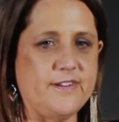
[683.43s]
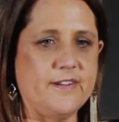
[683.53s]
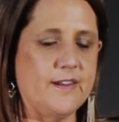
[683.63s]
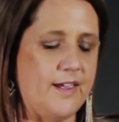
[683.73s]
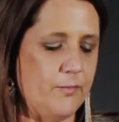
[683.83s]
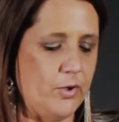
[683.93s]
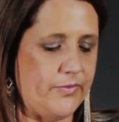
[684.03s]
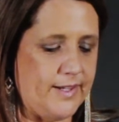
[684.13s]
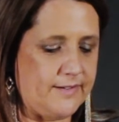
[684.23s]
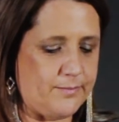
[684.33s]
in and what
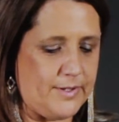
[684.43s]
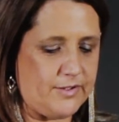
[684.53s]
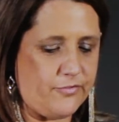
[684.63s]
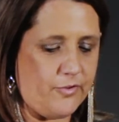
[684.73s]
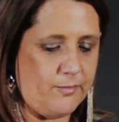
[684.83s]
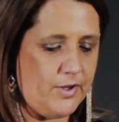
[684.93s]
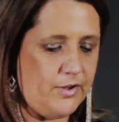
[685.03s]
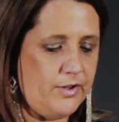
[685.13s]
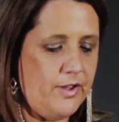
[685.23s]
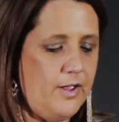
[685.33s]
they expect from you.